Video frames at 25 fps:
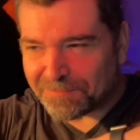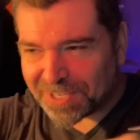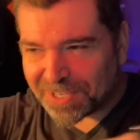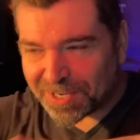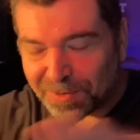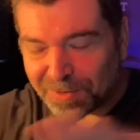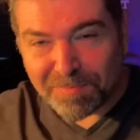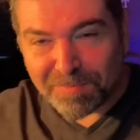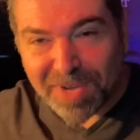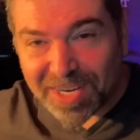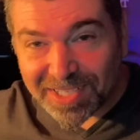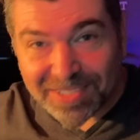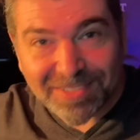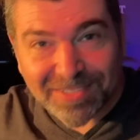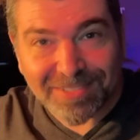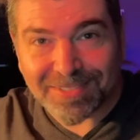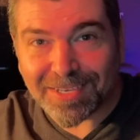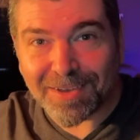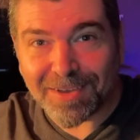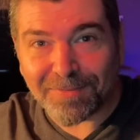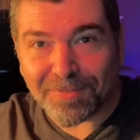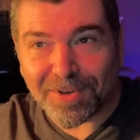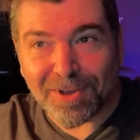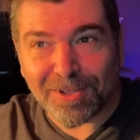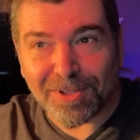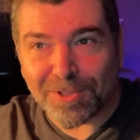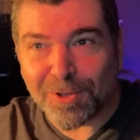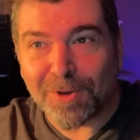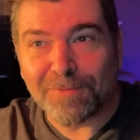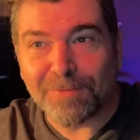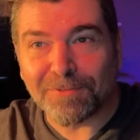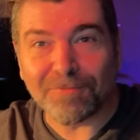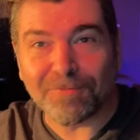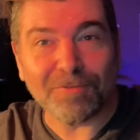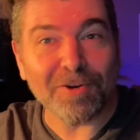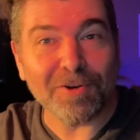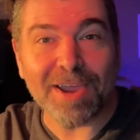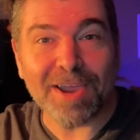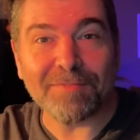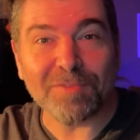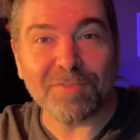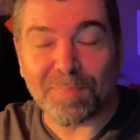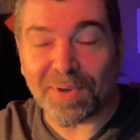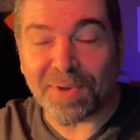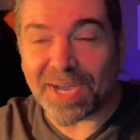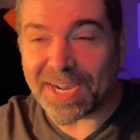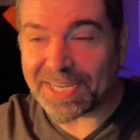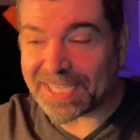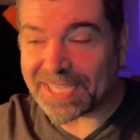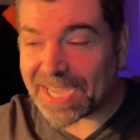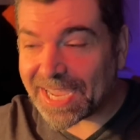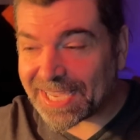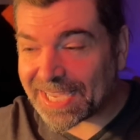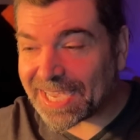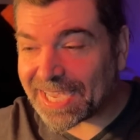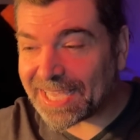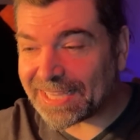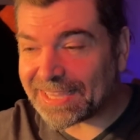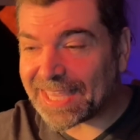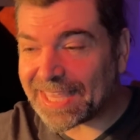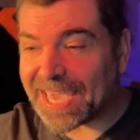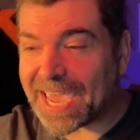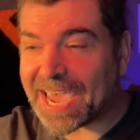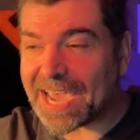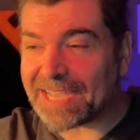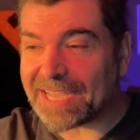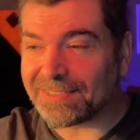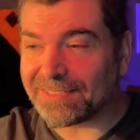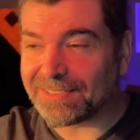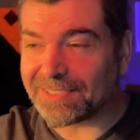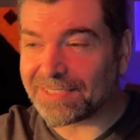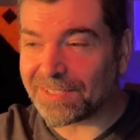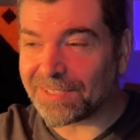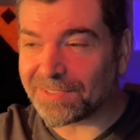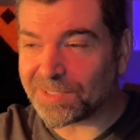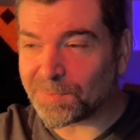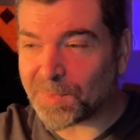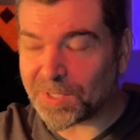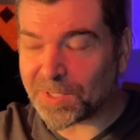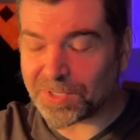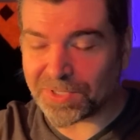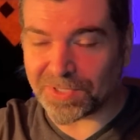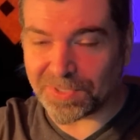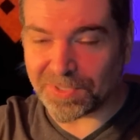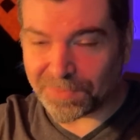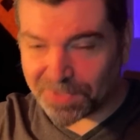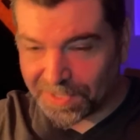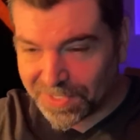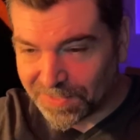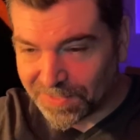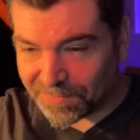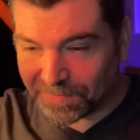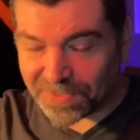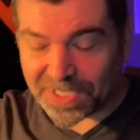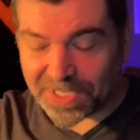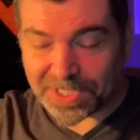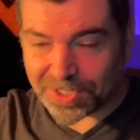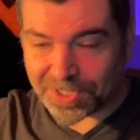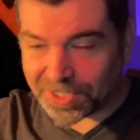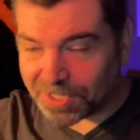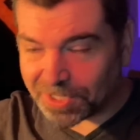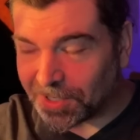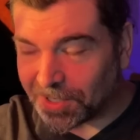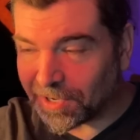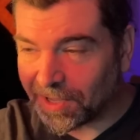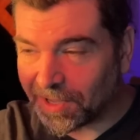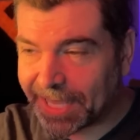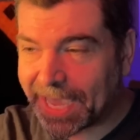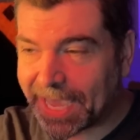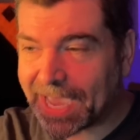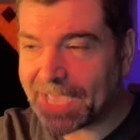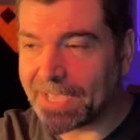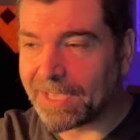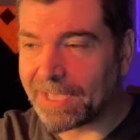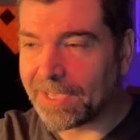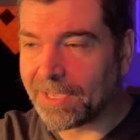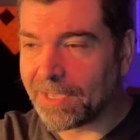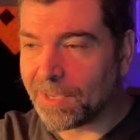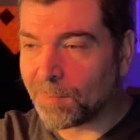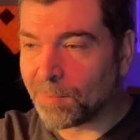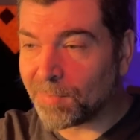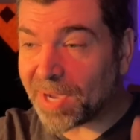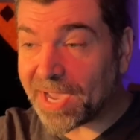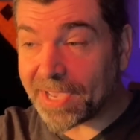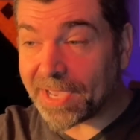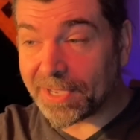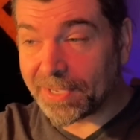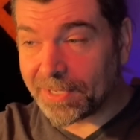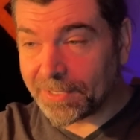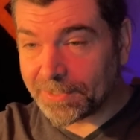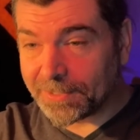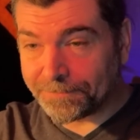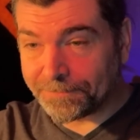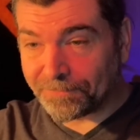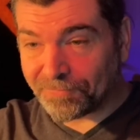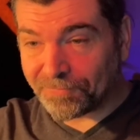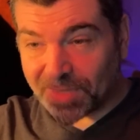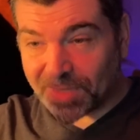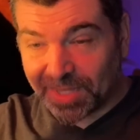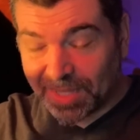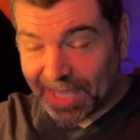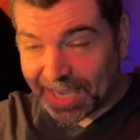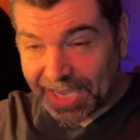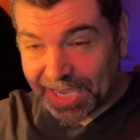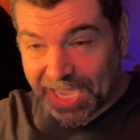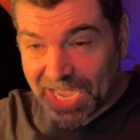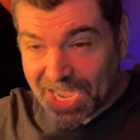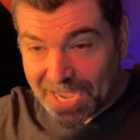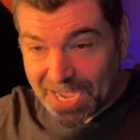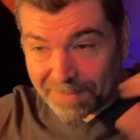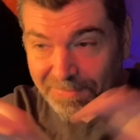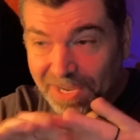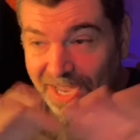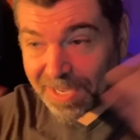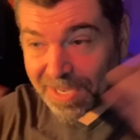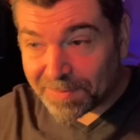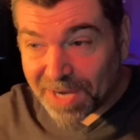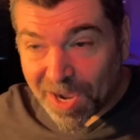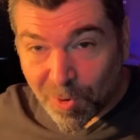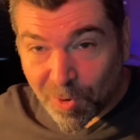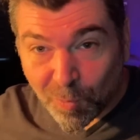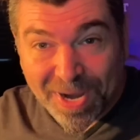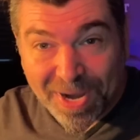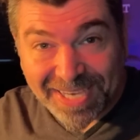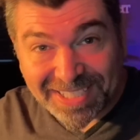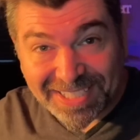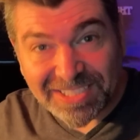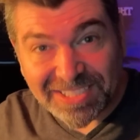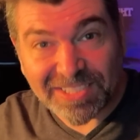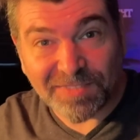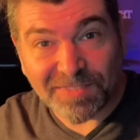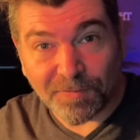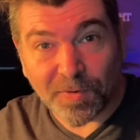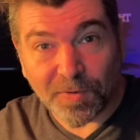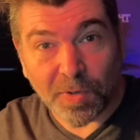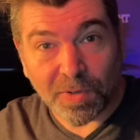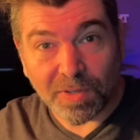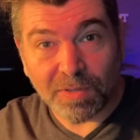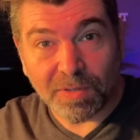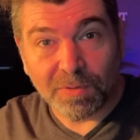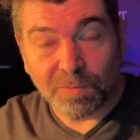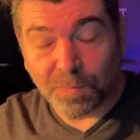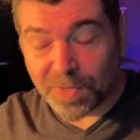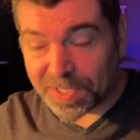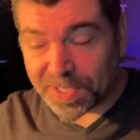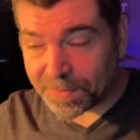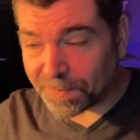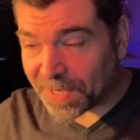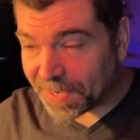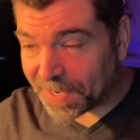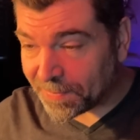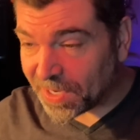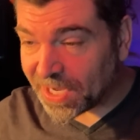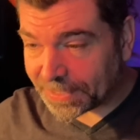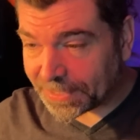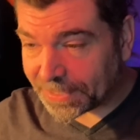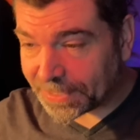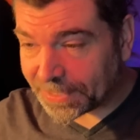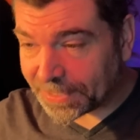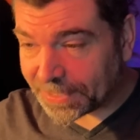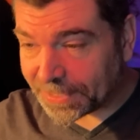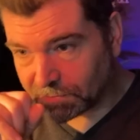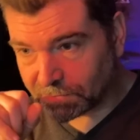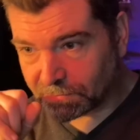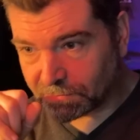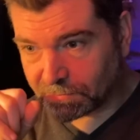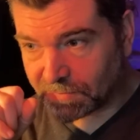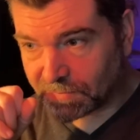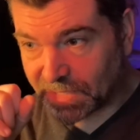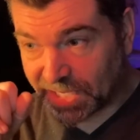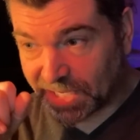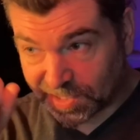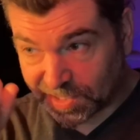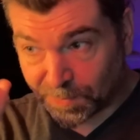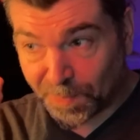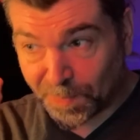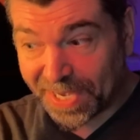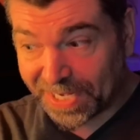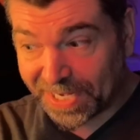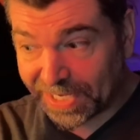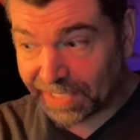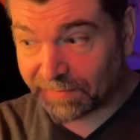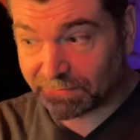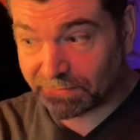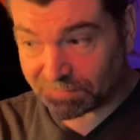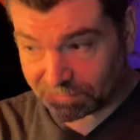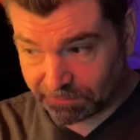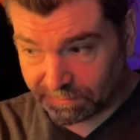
money's tough all over for everybody. I get that, especially with inflation and all that. But like I'm not wasteful with my money. Like spending